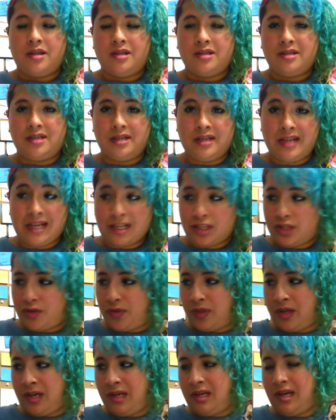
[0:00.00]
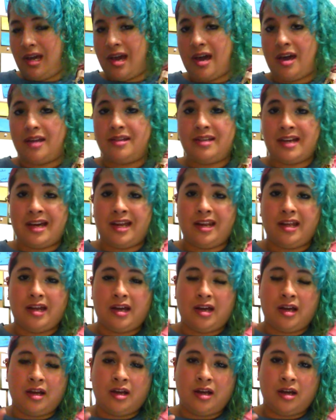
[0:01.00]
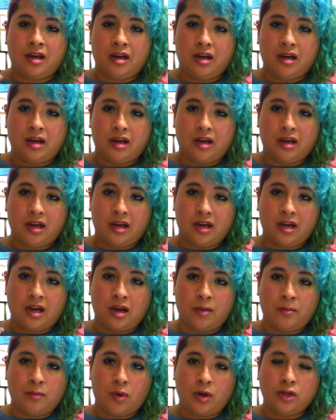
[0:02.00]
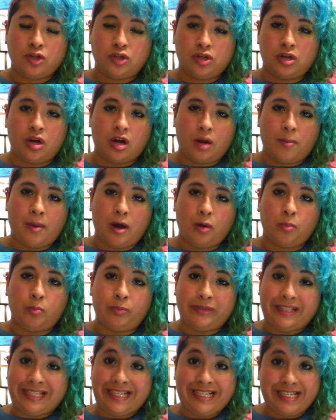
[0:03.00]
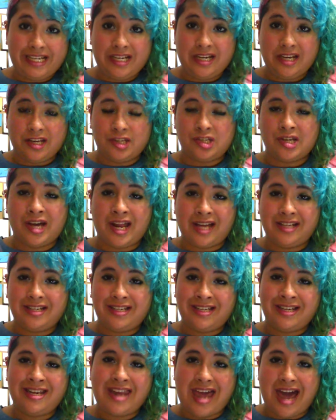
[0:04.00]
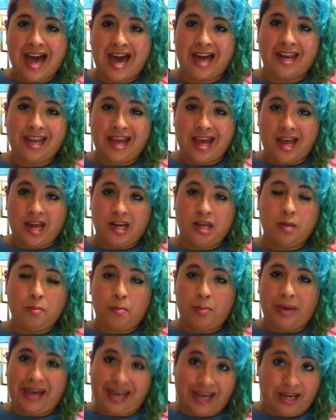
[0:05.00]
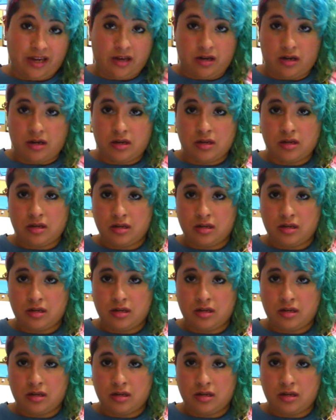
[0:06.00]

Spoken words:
the next thing that I want to talk about bleeding is that I didn't have any pain.